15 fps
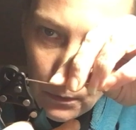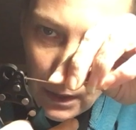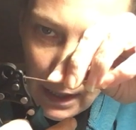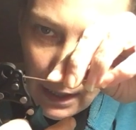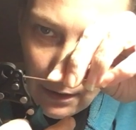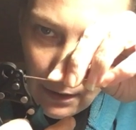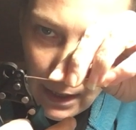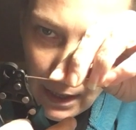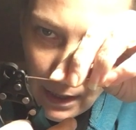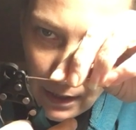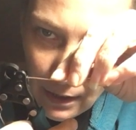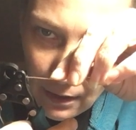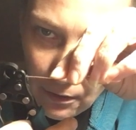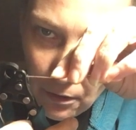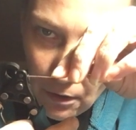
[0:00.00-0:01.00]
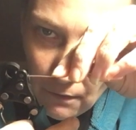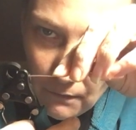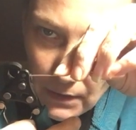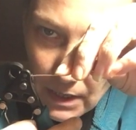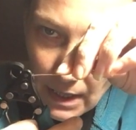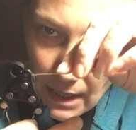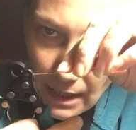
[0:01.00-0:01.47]
wire hanging
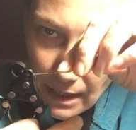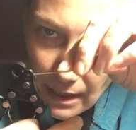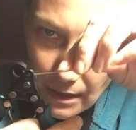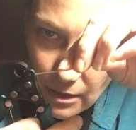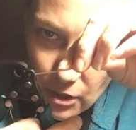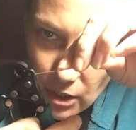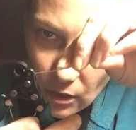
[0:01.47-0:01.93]
over the edge.